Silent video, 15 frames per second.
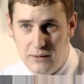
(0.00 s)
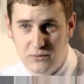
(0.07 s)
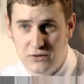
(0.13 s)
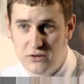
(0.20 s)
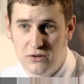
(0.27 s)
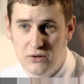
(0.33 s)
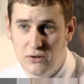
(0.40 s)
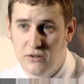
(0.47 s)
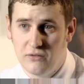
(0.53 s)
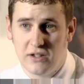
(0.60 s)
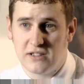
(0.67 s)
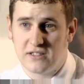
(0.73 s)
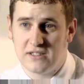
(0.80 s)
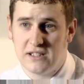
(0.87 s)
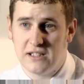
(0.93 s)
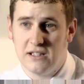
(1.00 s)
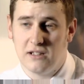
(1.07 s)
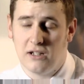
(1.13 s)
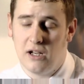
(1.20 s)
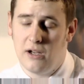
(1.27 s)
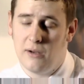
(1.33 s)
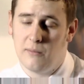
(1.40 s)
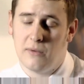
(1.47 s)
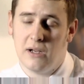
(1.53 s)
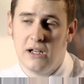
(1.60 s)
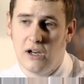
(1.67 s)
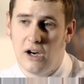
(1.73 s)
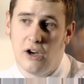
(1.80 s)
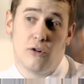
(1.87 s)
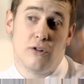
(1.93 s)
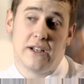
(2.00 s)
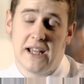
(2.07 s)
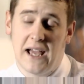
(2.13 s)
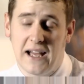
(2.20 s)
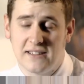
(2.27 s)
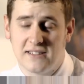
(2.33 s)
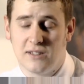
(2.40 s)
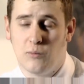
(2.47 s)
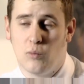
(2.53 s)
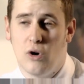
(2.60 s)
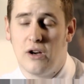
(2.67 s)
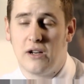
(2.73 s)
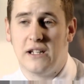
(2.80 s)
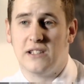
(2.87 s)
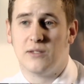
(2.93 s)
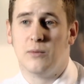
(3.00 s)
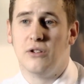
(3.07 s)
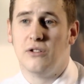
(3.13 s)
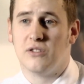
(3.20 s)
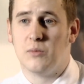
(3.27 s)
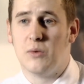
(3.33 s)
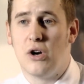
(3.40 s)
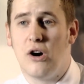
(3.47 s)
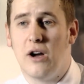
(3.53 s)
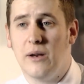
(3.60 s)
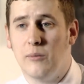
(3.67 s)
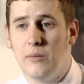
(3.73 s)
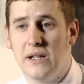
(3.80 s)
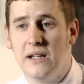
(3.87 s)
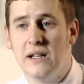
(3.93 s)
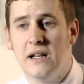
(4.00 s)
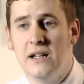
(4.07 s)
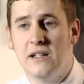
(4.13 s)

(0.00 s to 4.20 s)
able to do university. Um, I already had some work experience behind me